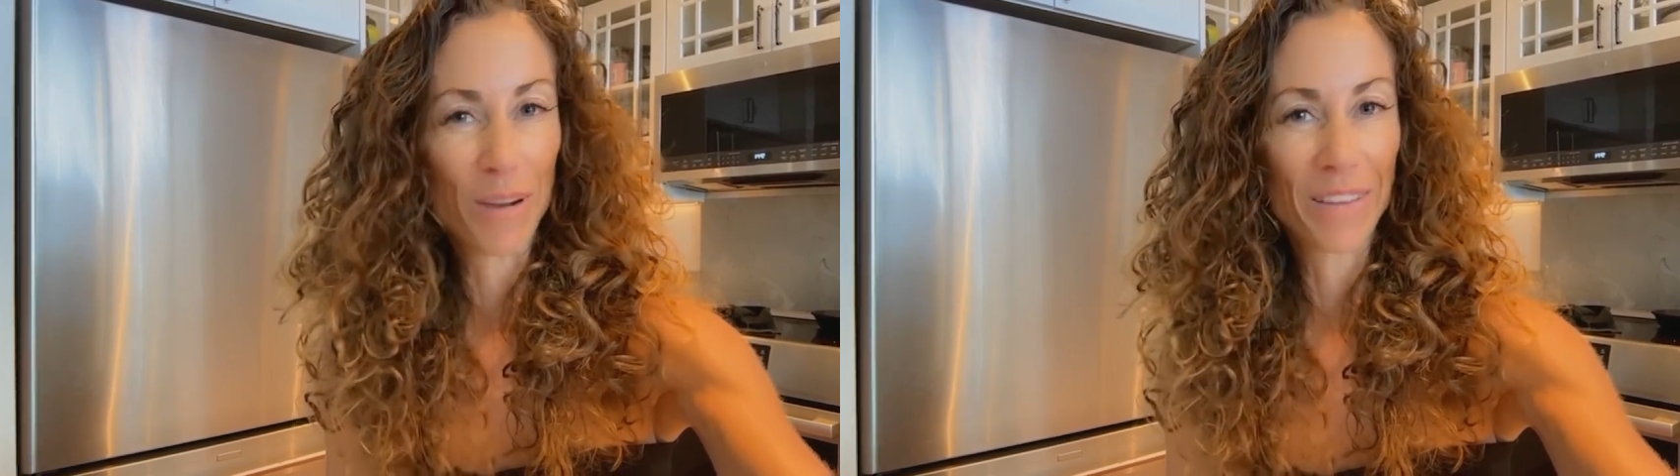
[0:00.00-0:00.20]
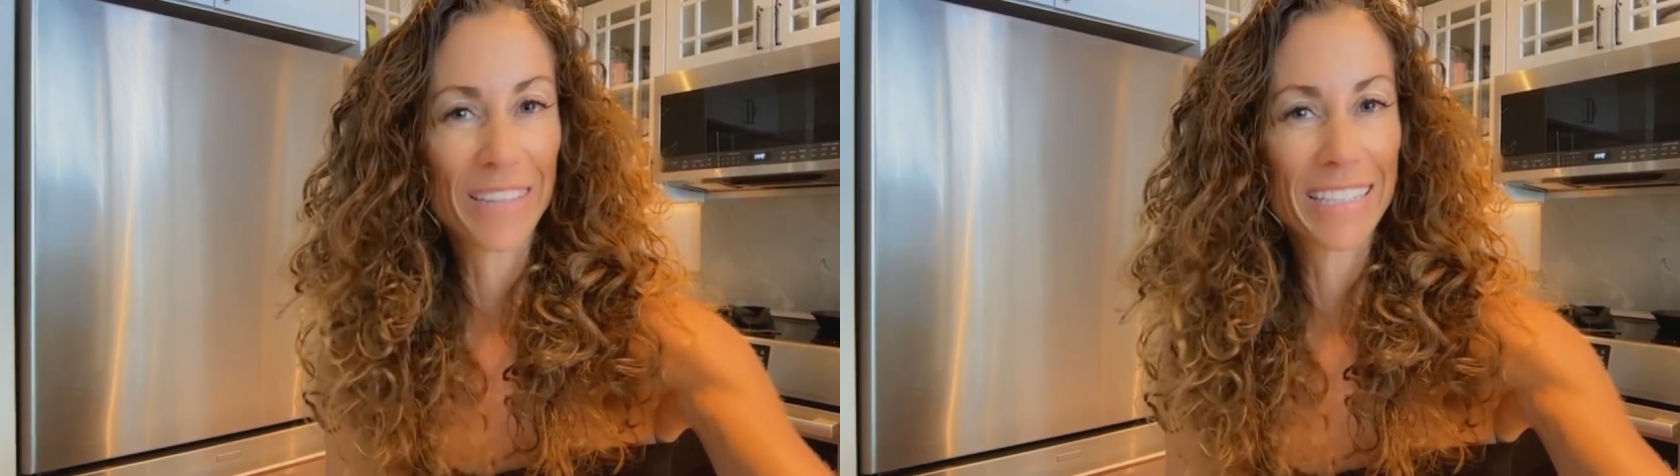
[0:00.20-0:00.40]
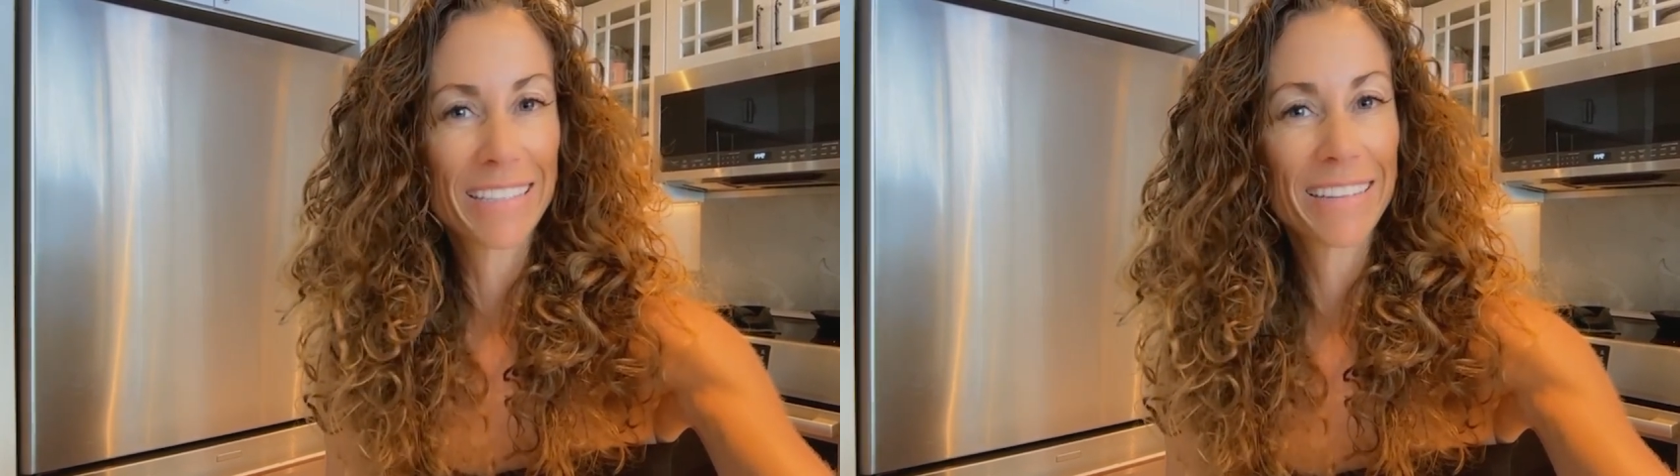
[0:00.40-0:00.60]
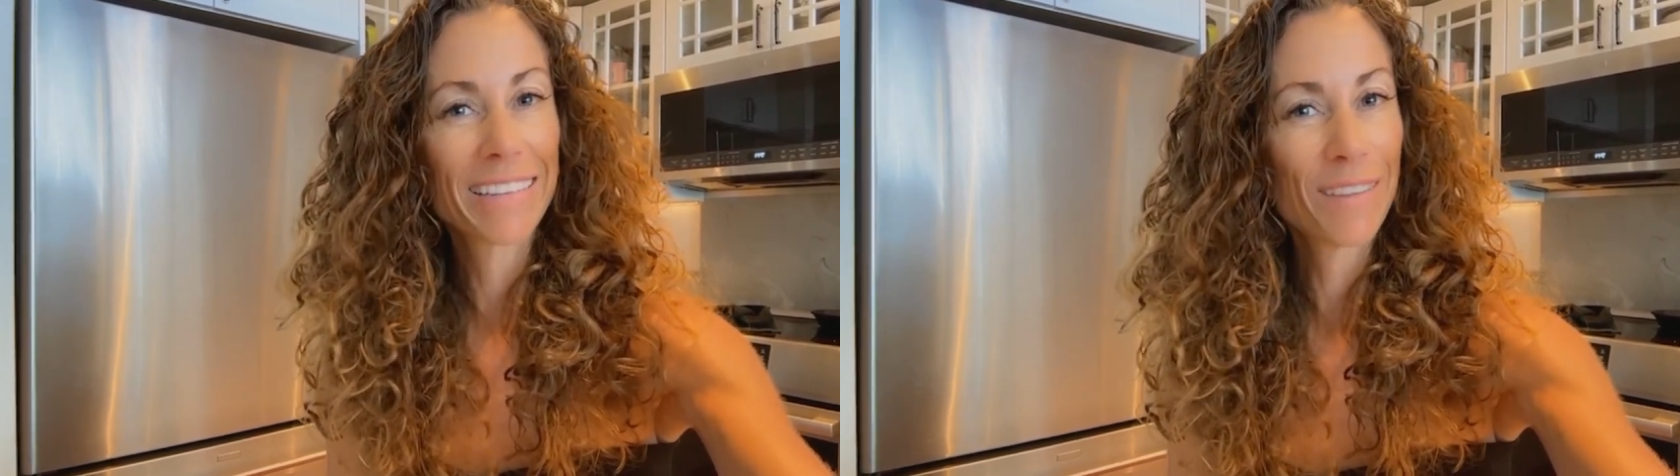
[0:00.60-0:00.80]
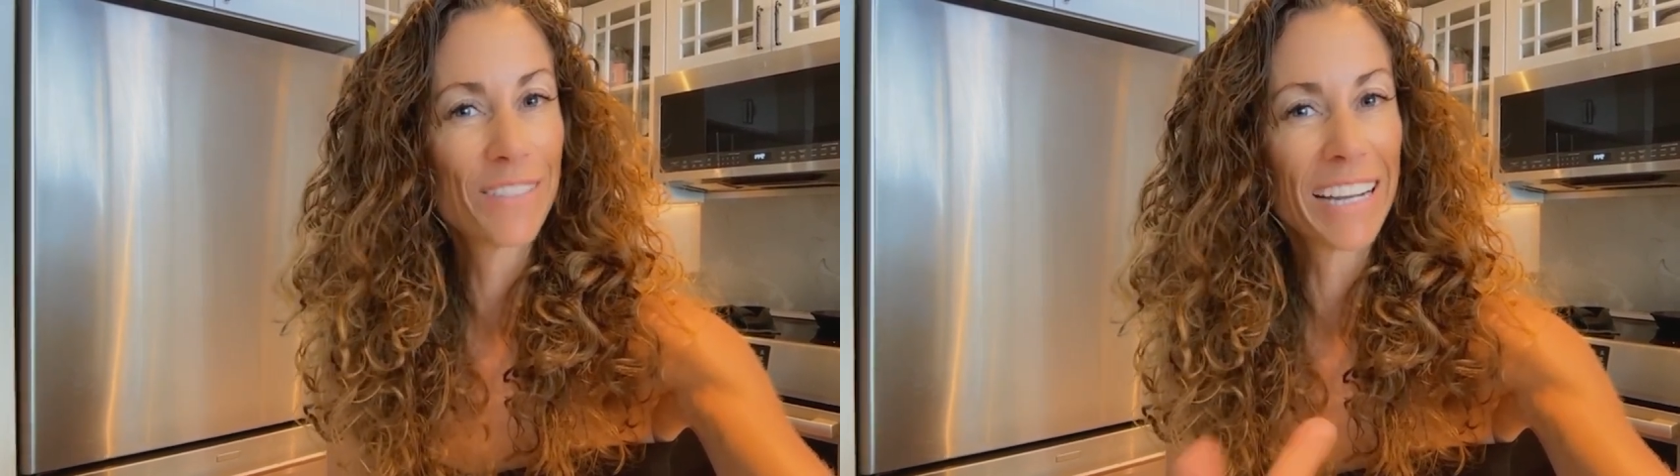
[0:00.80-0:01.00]
breakfast.
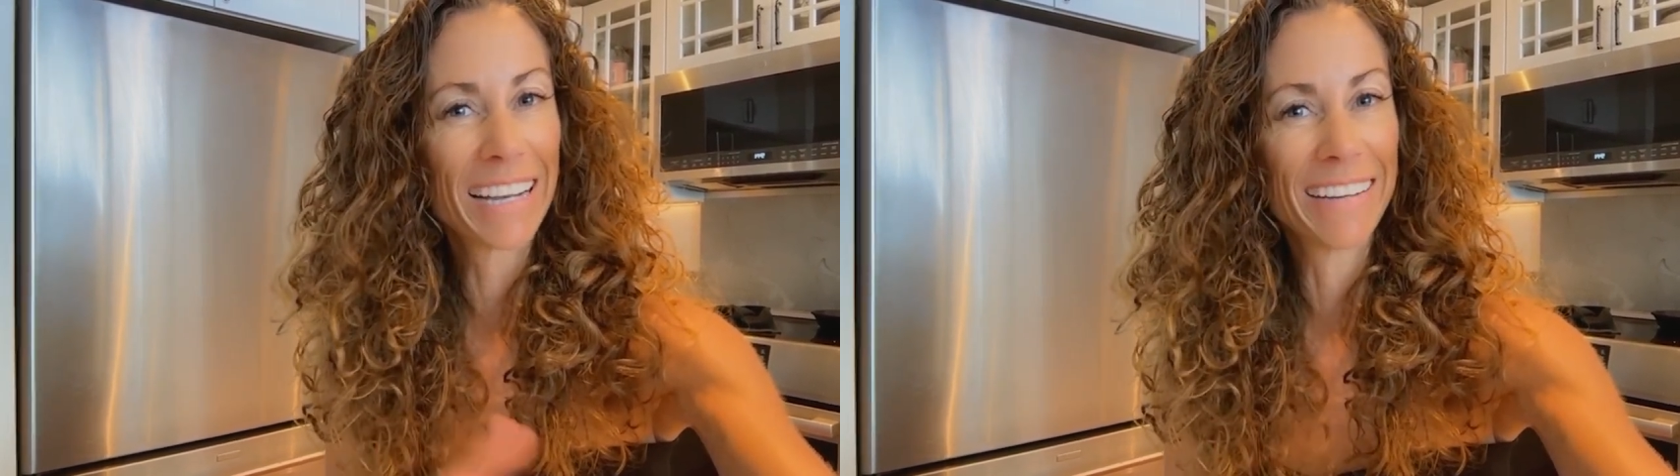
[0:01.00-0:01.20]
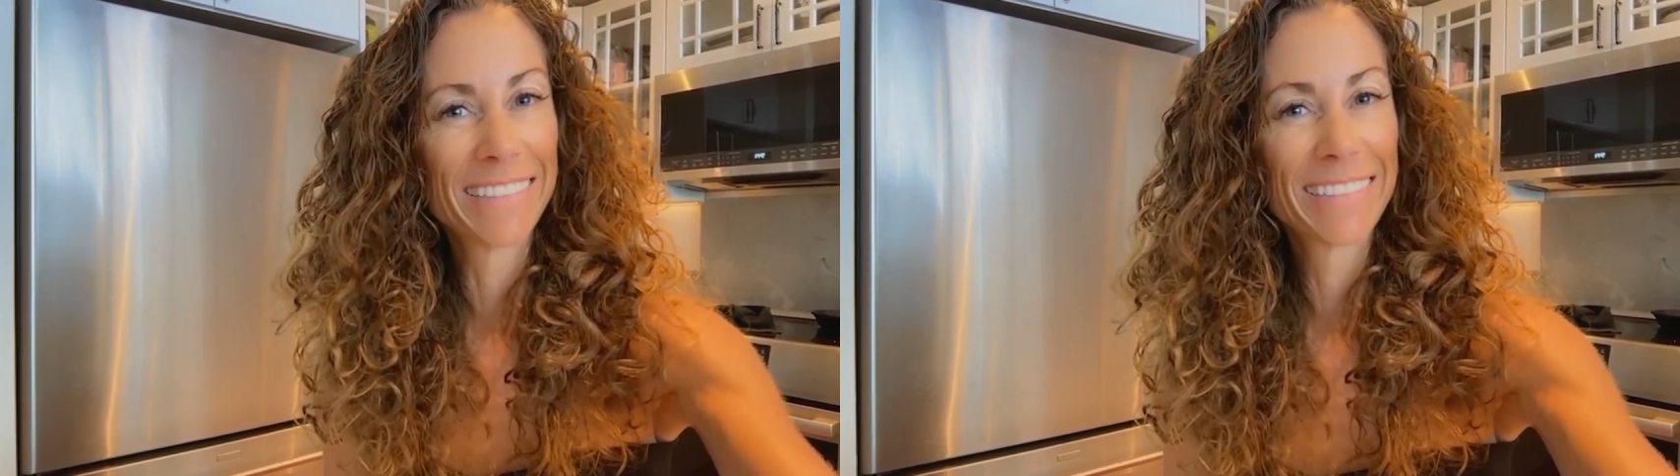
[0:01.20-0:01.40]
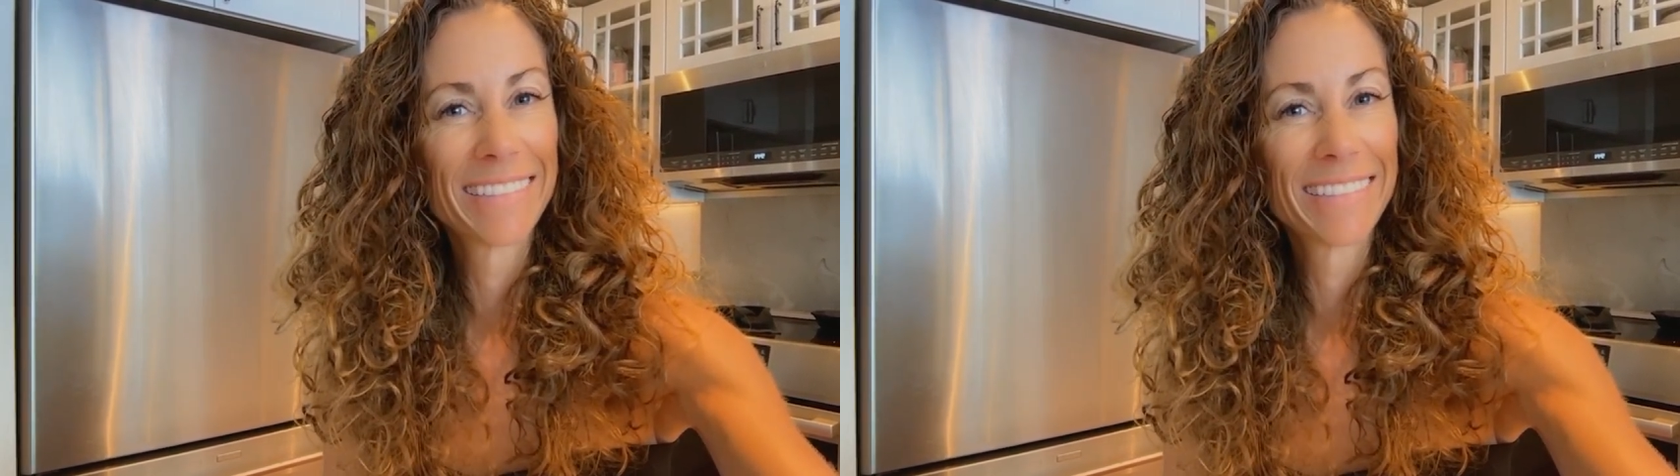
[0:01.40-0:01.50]
Come check it out.